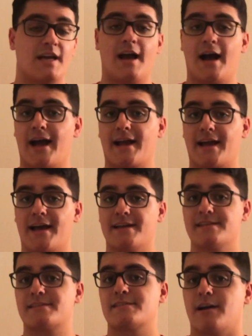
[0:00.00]
Hi
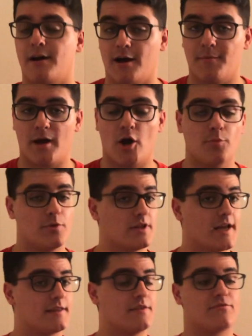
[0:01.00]
guys, I hope you
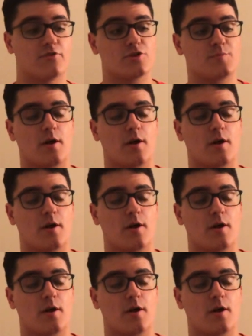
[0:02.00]
liked the first